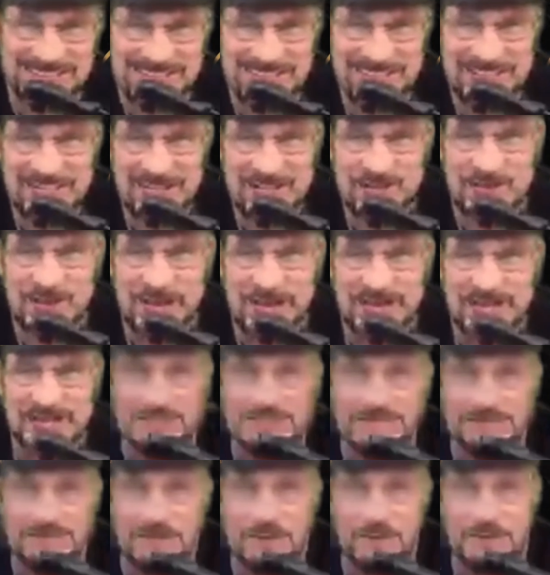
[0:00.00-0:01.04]
Great
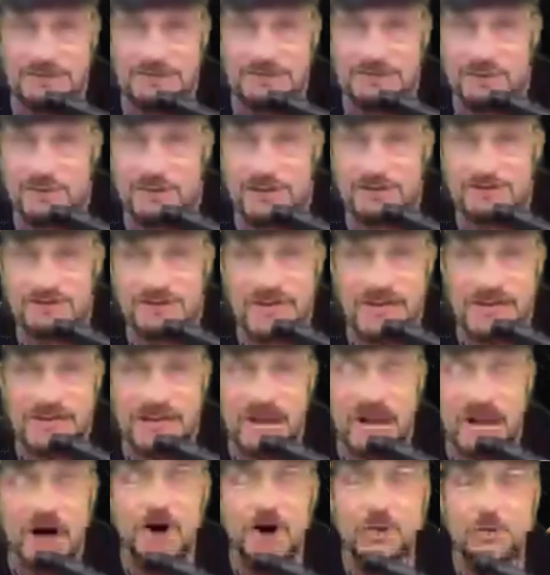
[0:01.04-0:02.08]
interview with Sean Ray.
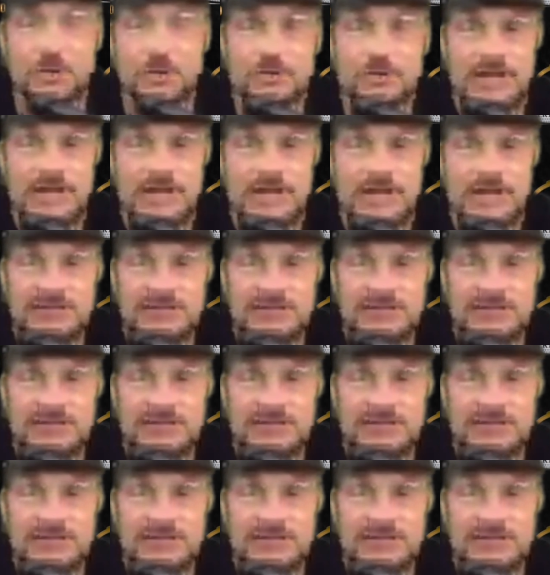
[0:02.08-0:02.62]
Oh, that's.